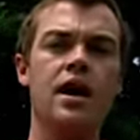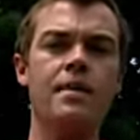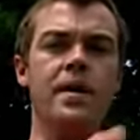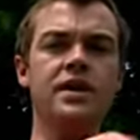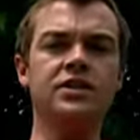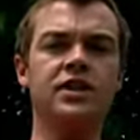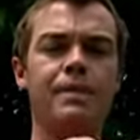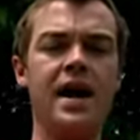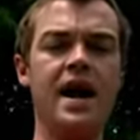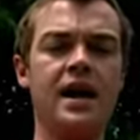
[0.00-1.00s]
amongst the
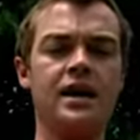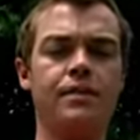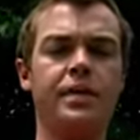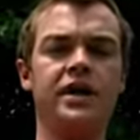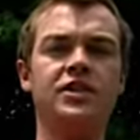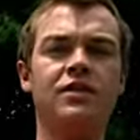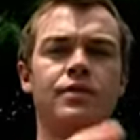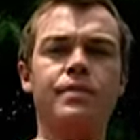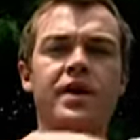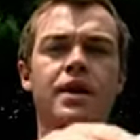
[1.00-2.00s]
pack by just giving
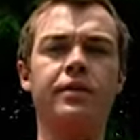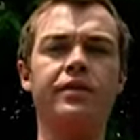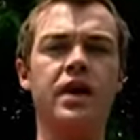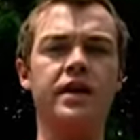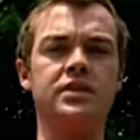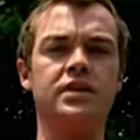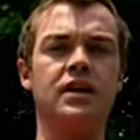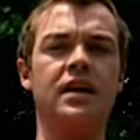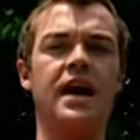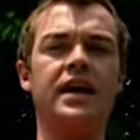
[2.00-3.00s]
them a couple of cuts
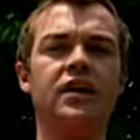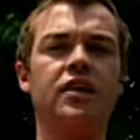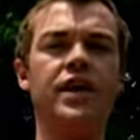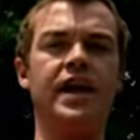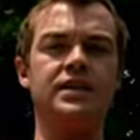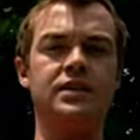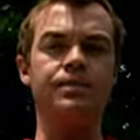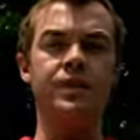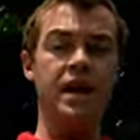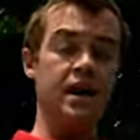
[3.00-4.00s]
like this.
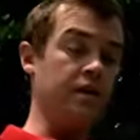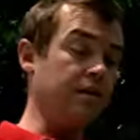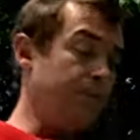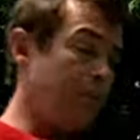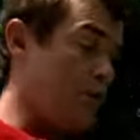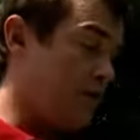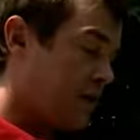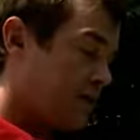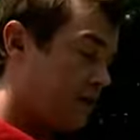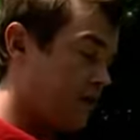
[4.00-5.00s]
And I'm going to prove
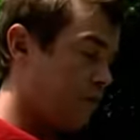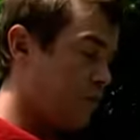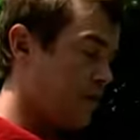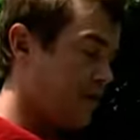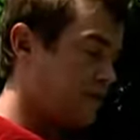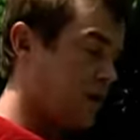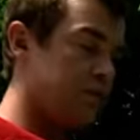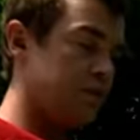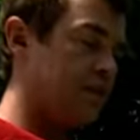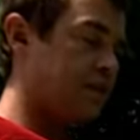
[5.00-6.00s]
that they're all mixed up.
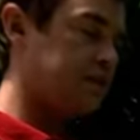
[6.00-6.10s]
Look, you can